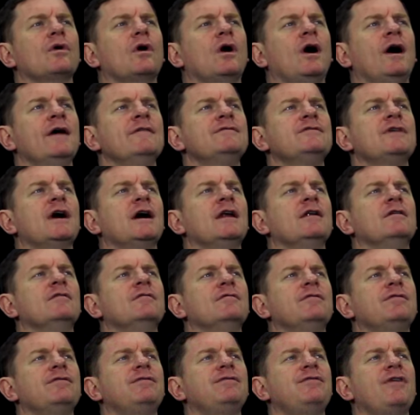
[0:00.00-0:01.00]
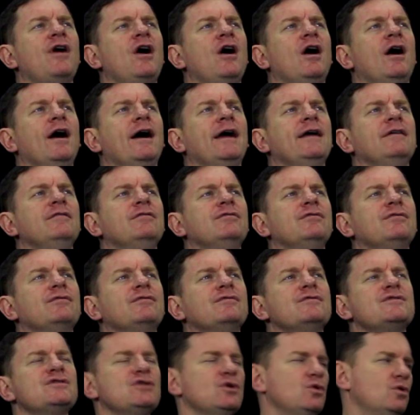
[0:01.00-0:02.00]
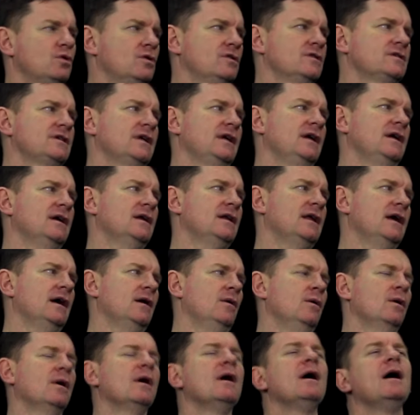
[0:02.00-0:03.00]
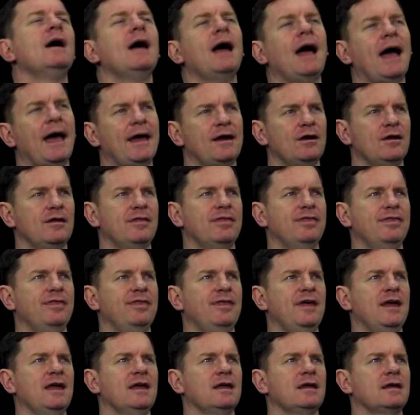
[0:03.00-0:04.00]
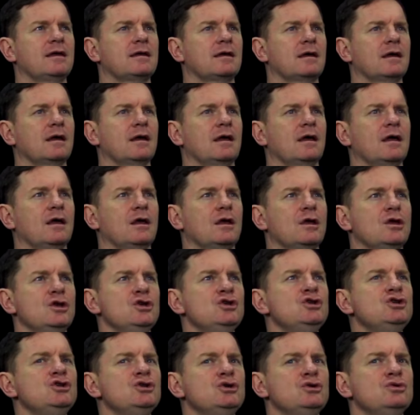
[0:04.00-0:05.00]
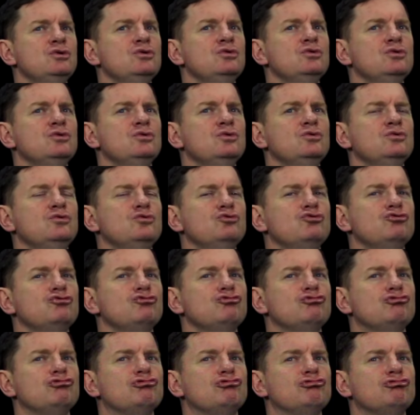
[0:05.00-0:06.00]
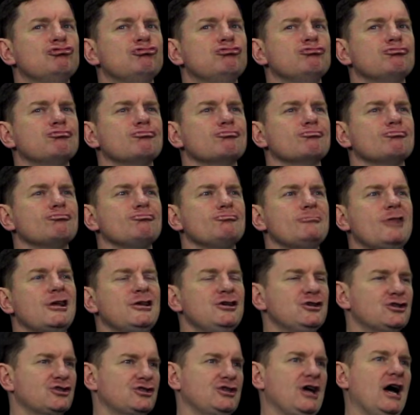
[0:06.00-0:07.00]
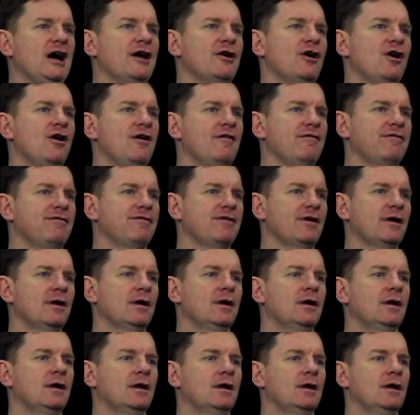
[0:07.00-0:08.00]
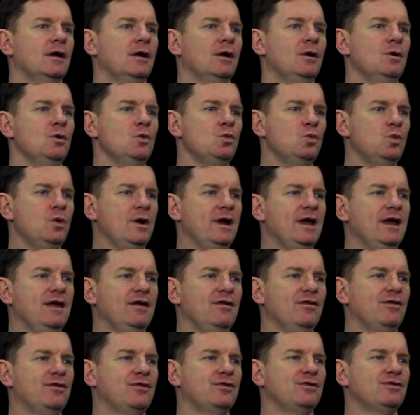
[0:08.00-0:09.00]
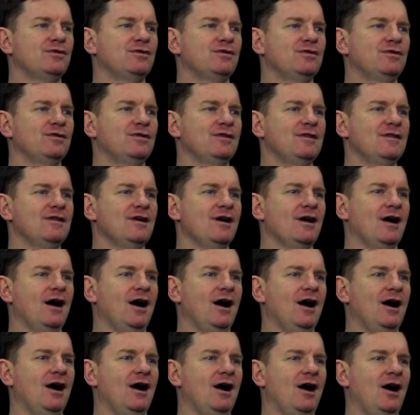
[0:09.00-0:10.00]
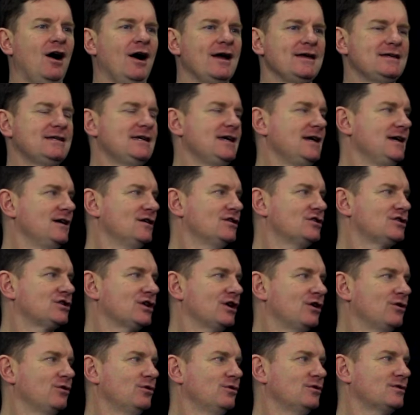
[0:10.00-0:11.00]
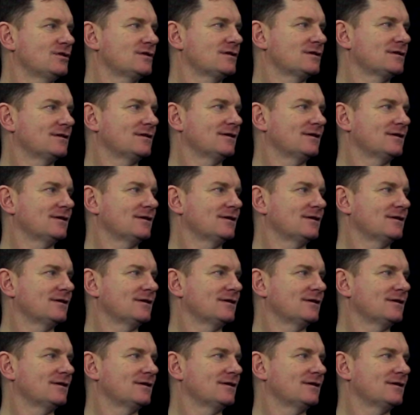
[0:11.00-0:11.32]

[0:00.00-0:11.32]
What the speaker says: I've done 5 tours here now. Mm-hmm. And I think you start off with IKEA jokes.